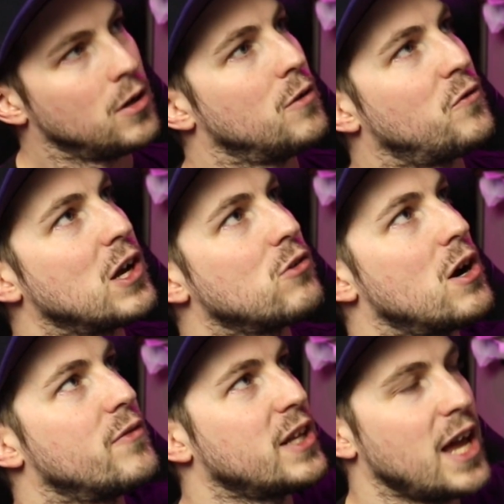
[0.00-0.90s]
finger
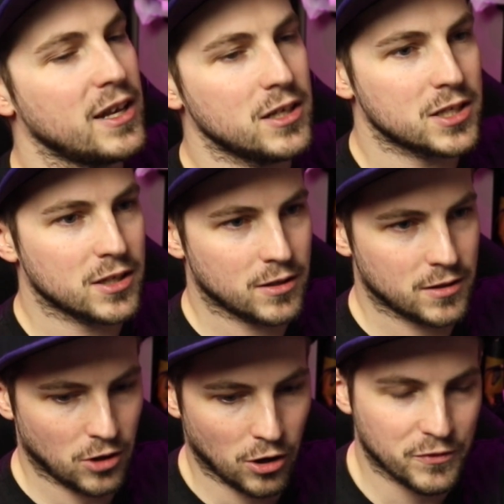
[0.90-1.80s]
over the end
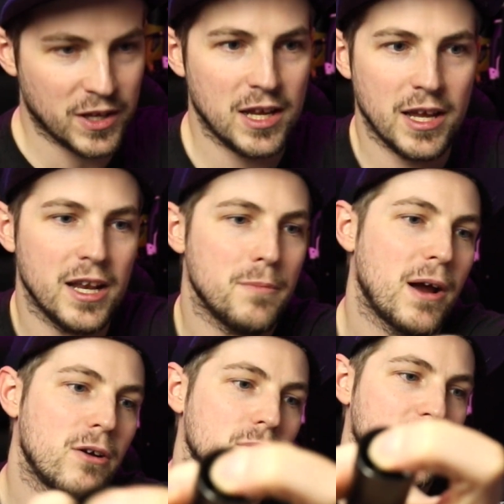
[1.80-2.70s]
of the inner
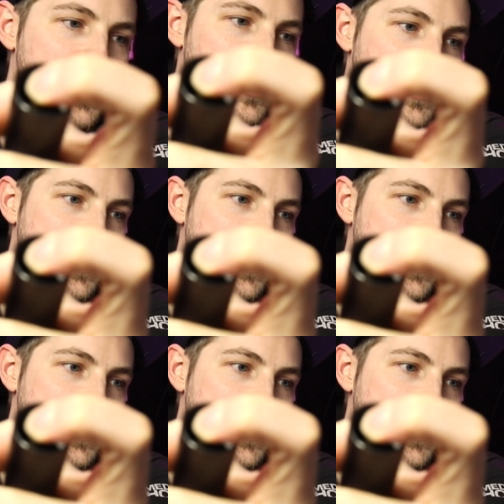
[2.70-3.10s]
barrel, as you can